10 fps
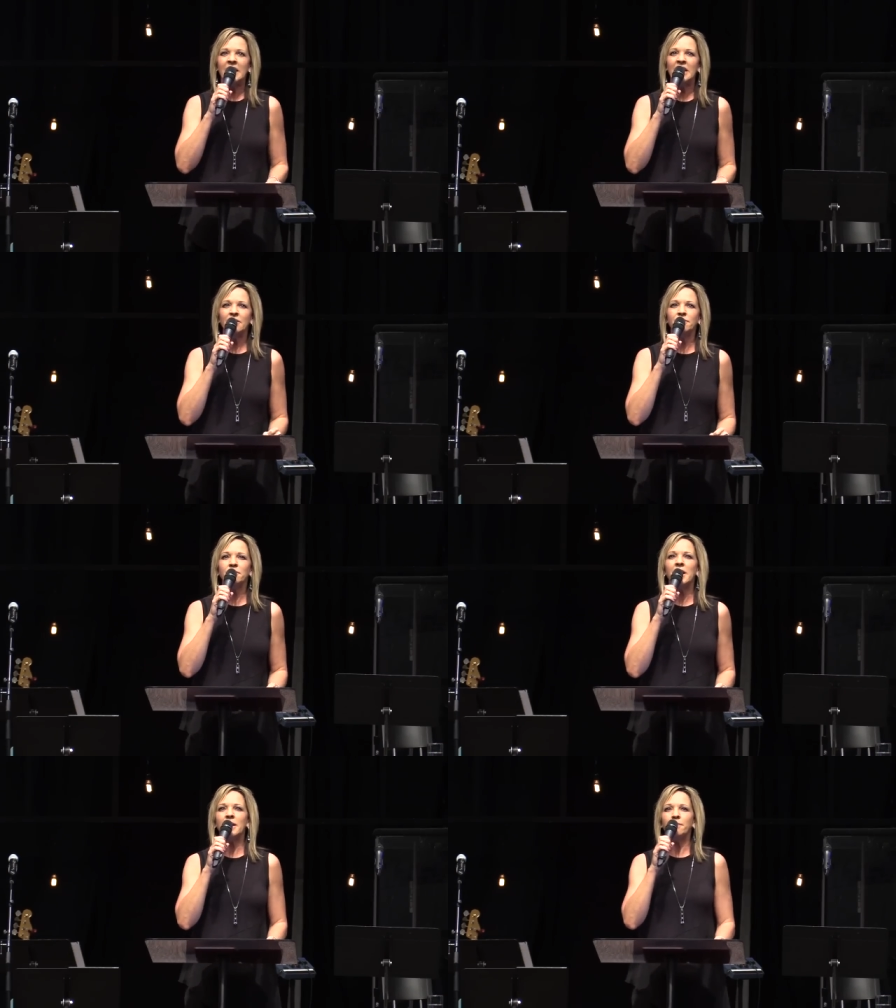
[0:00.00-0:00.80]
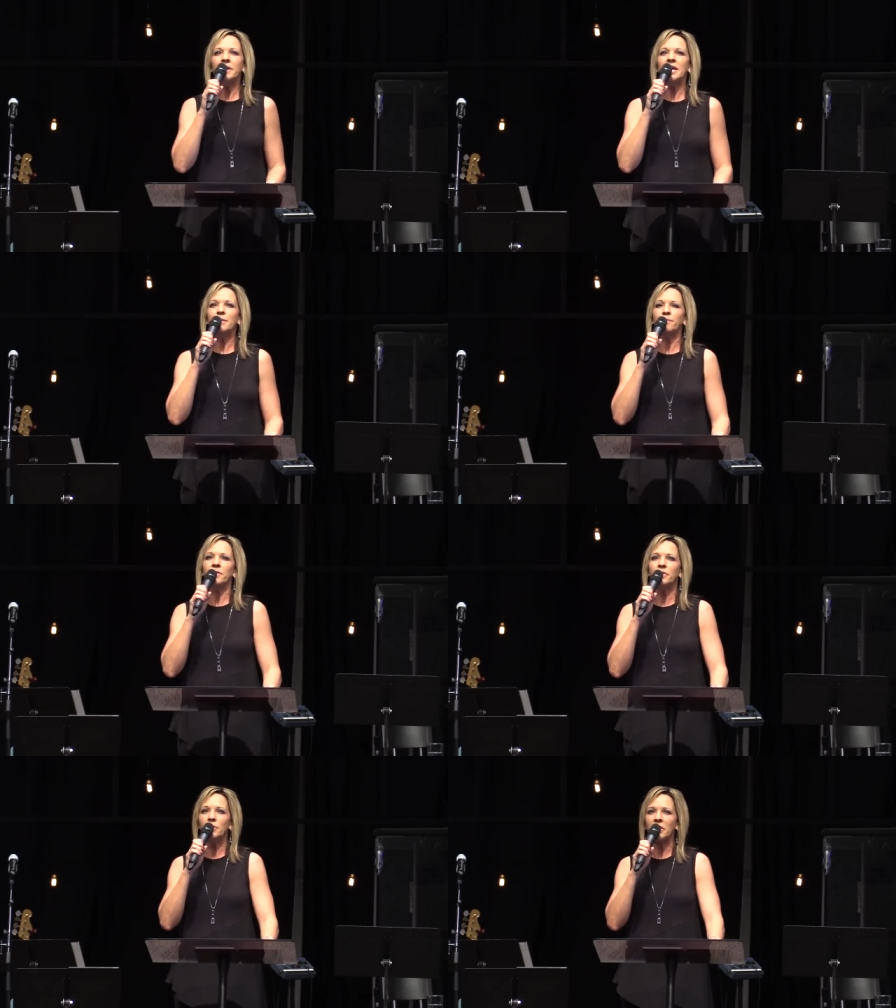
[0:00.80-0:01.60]
If my
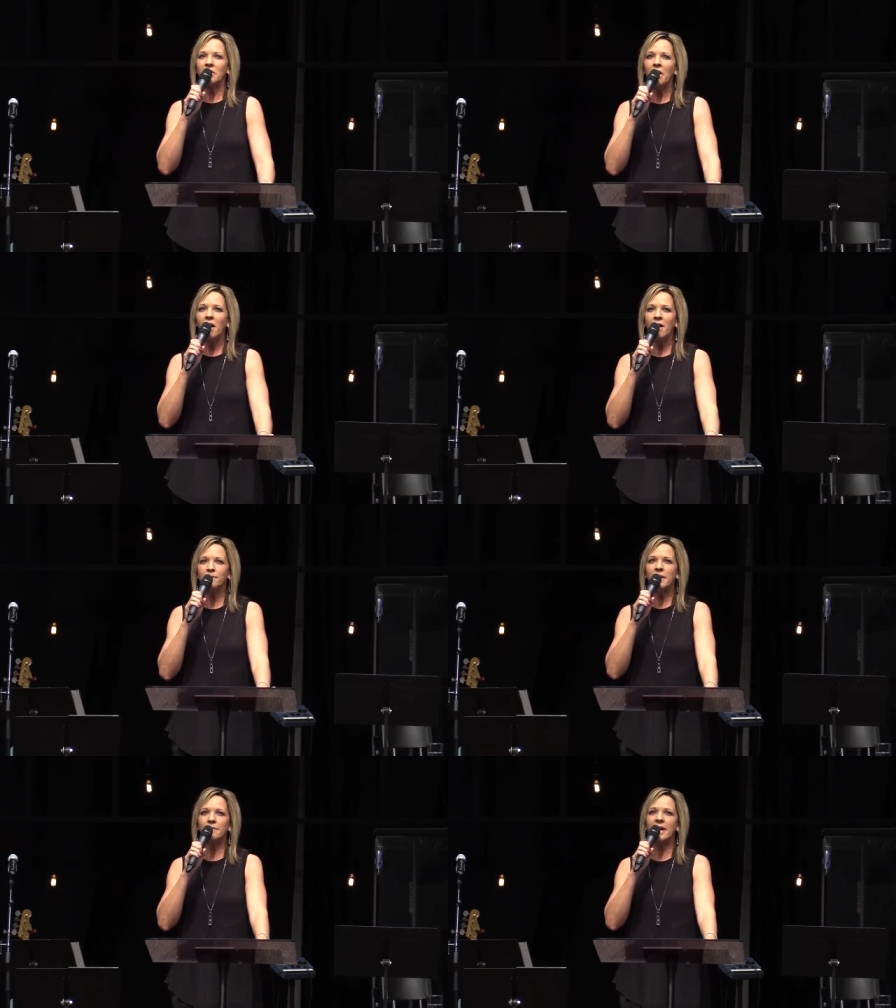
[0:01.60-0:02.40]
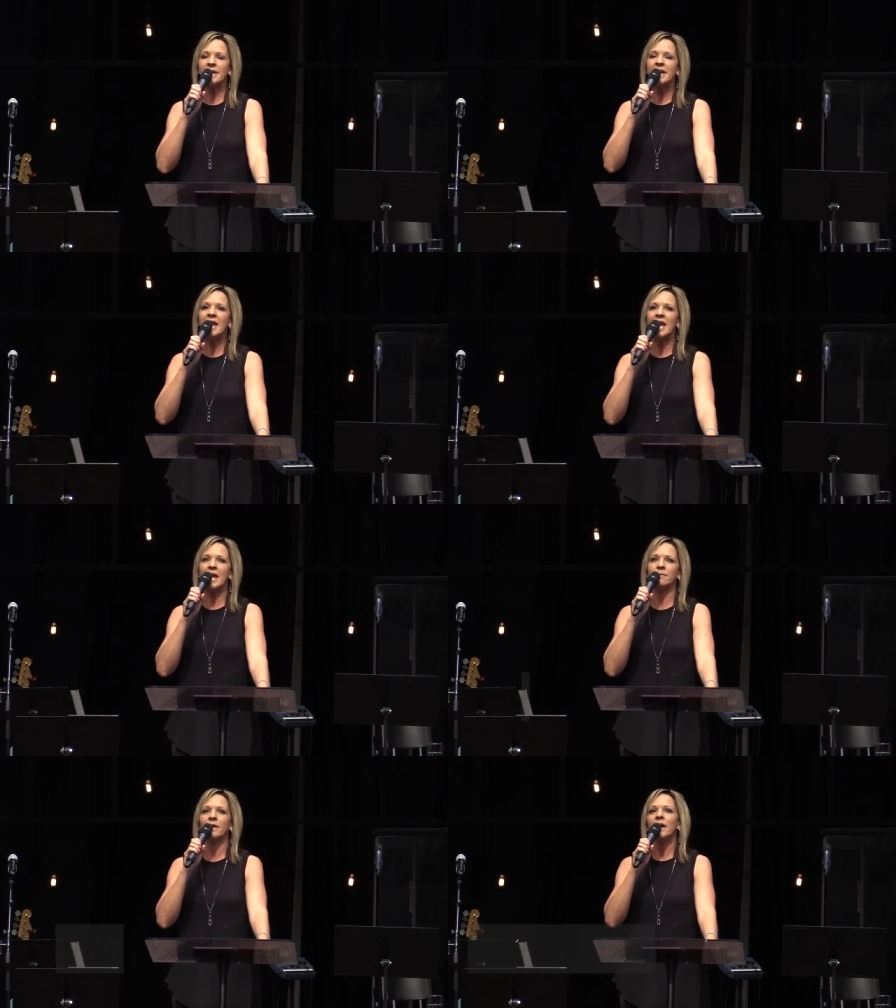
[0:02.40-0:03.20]
people who are called by my
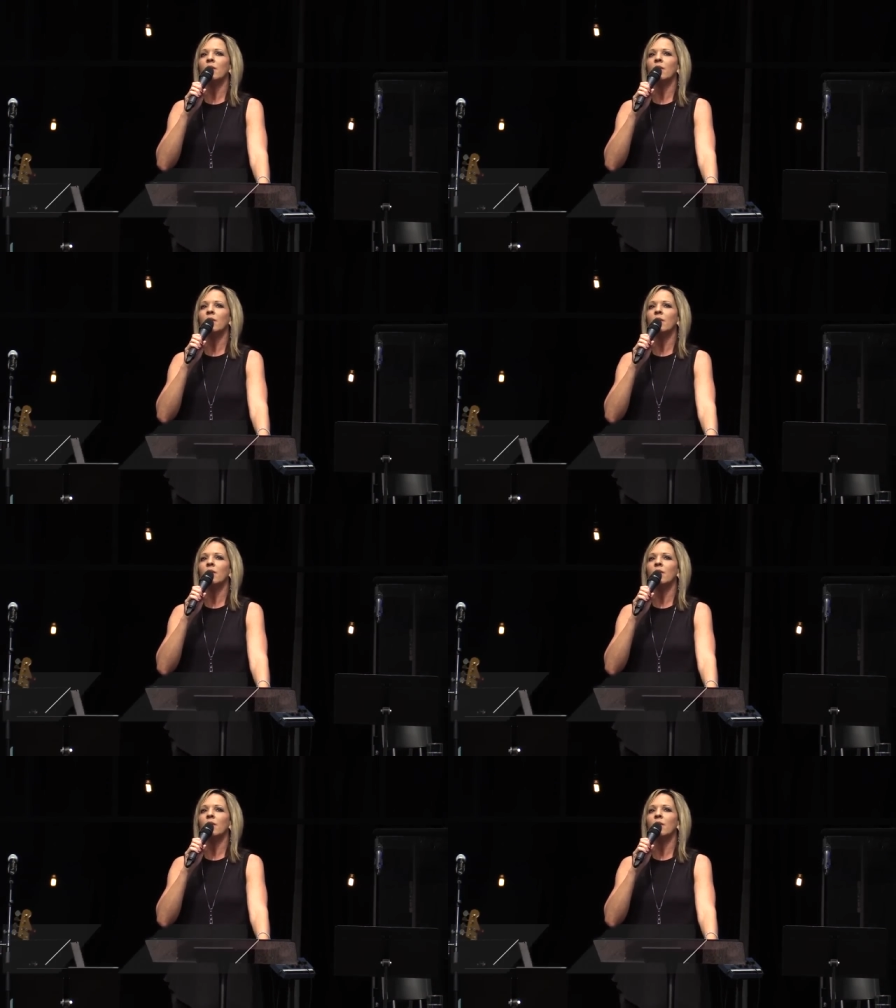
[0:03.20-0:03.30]
name